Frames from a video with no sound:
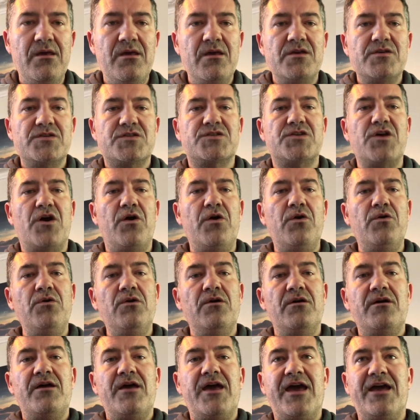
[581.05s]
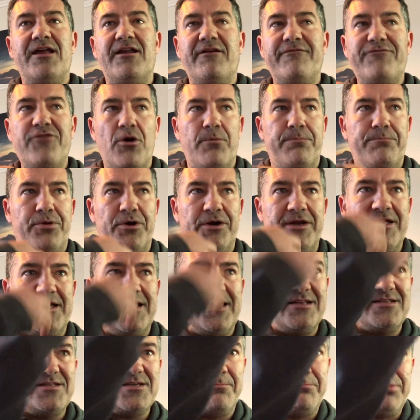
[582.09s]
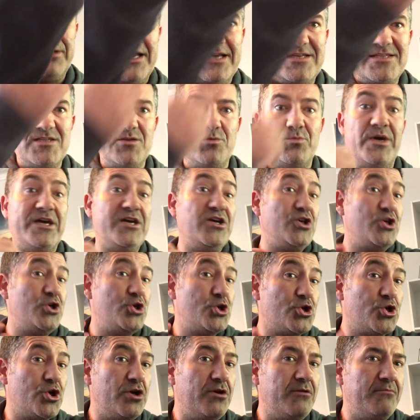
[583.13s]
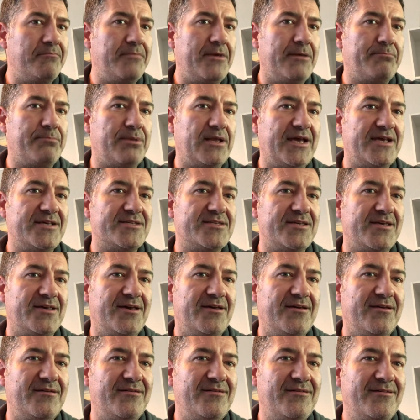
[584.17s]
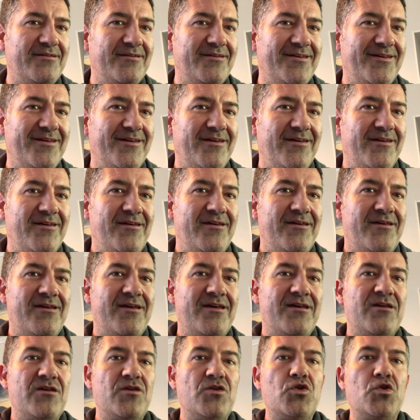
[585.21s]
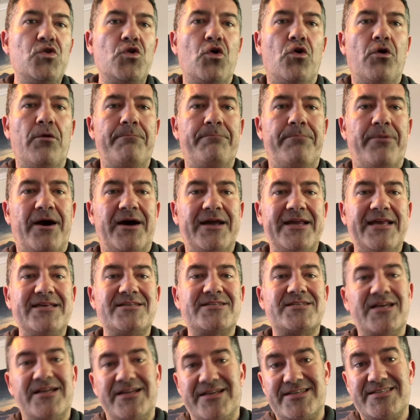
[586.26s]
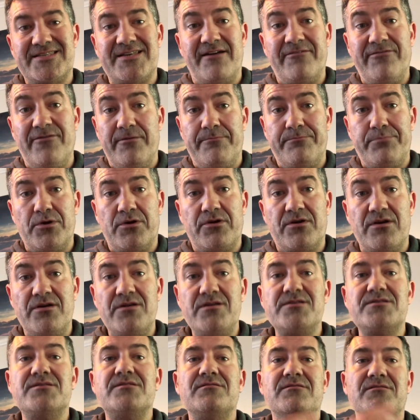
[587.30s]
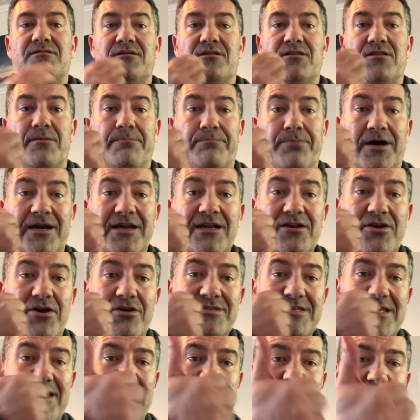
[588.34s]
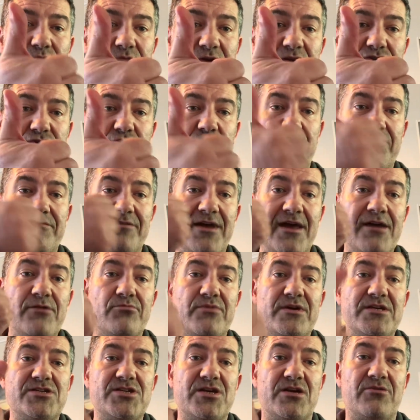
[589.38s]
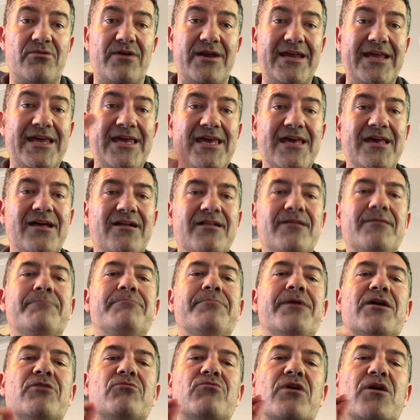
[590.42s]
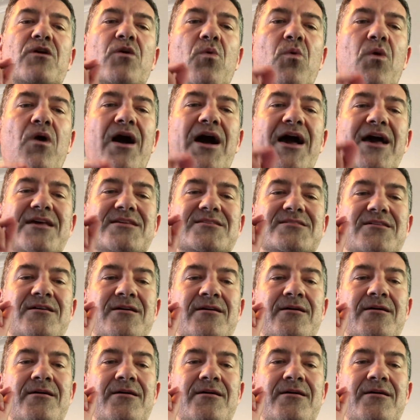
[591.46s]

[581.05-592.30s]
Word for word: So, and if you're putting it into places where you shouldn't be placing it, your body is going to suffer because the body knows how to rejuvenate, regenerate, heal, but it requires